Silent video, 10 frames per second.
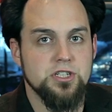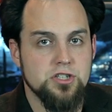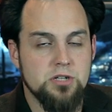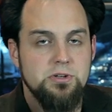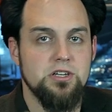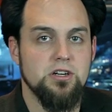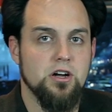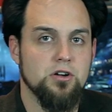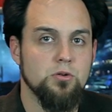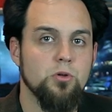and it's going to
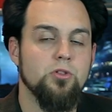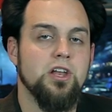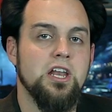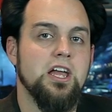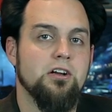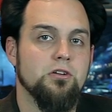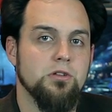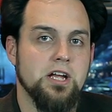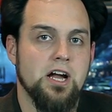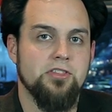be cooler than any air
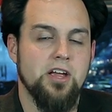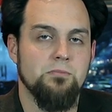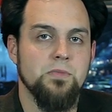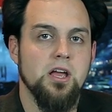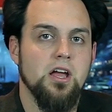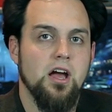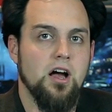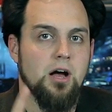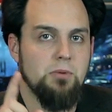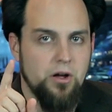cooling out there.
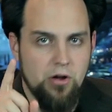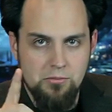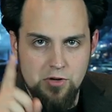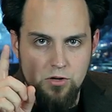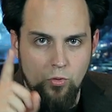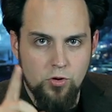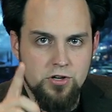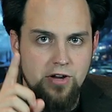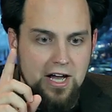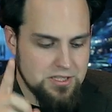I'm going to warn
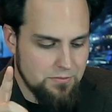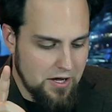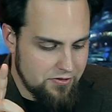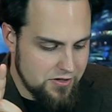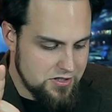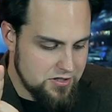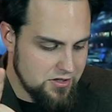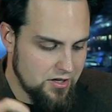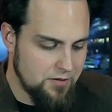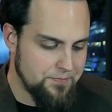you guys about this.
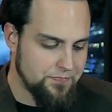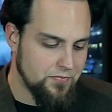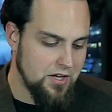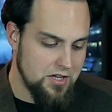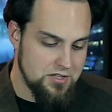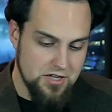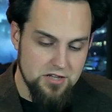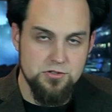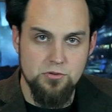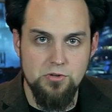It
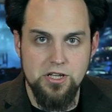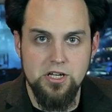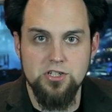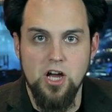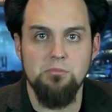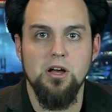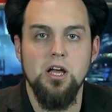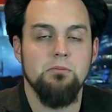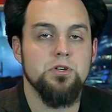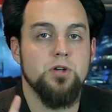does do a really good job,
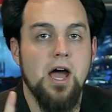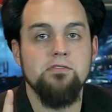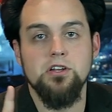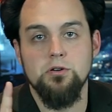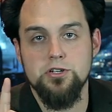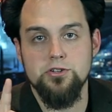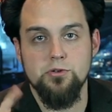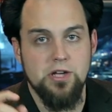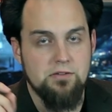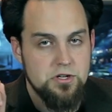but you have to know what you're
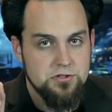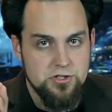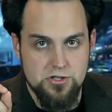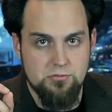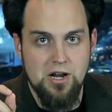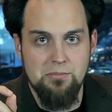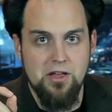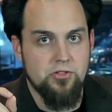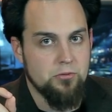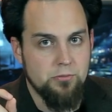doing. You have to use just the right
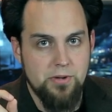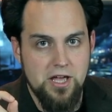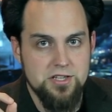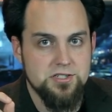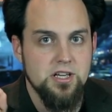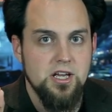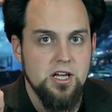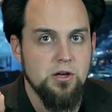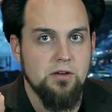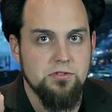amount of thermal paste.
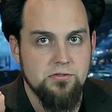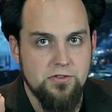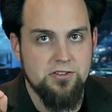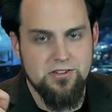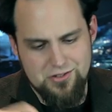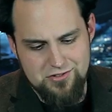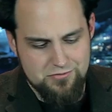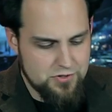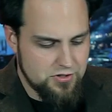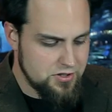You have to fix it.
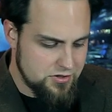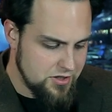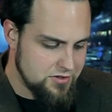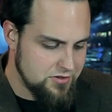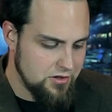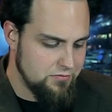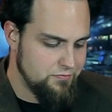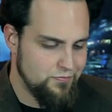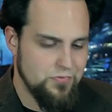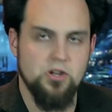It's a
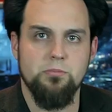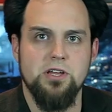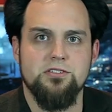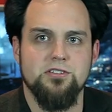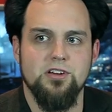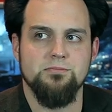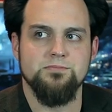little bit